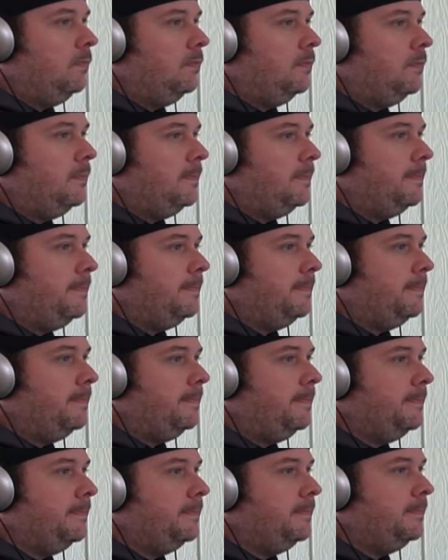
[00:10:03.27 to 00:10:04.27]

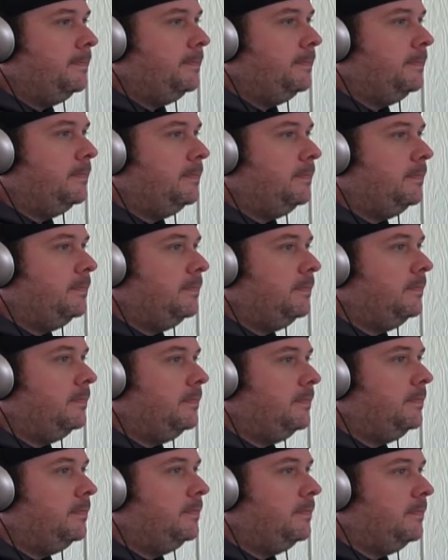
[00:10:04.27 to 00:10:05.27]

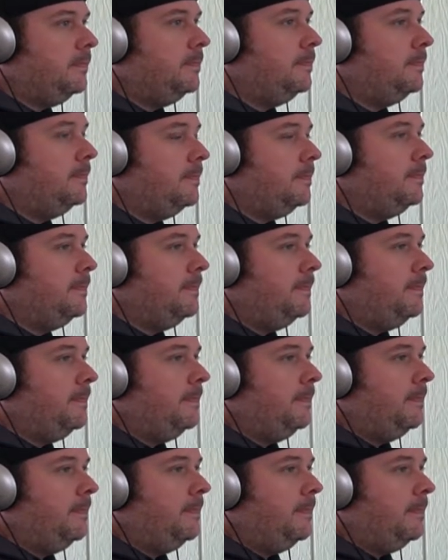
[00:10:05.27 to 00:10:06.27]

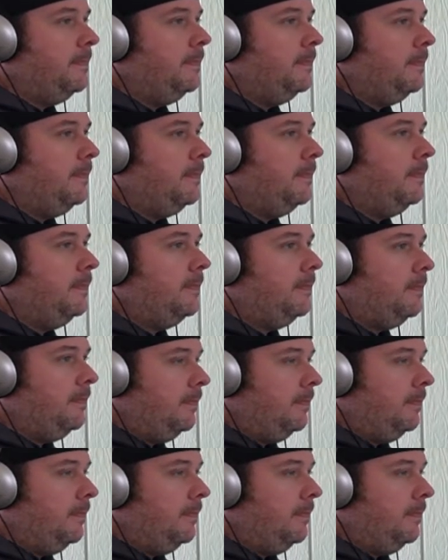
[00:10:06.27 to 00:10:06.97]
(not speaking)